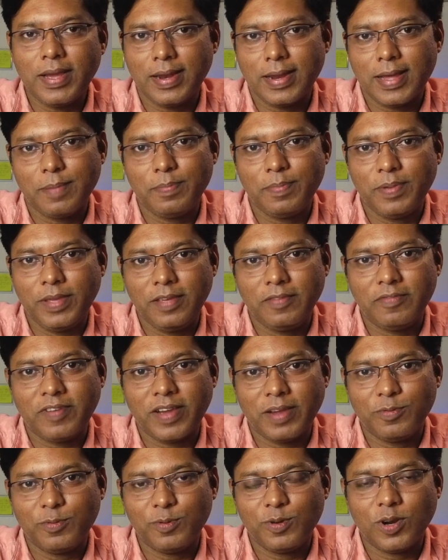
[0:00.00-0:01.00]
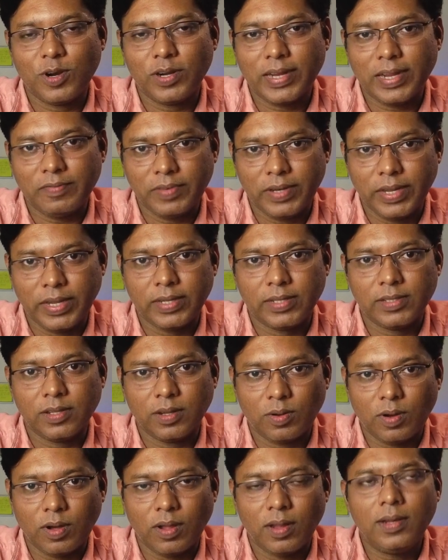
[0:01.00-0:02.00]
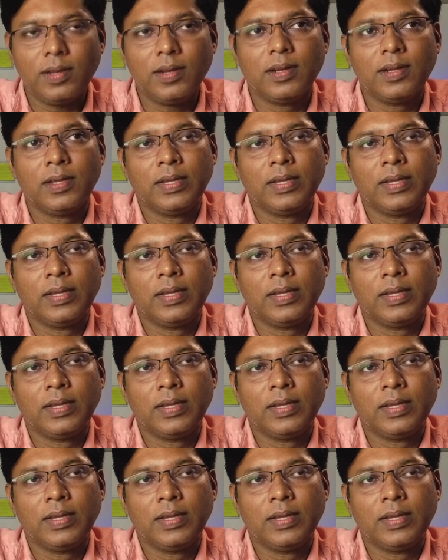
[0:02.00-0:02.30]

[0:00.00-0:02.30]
unhappy if I would not have taken the call.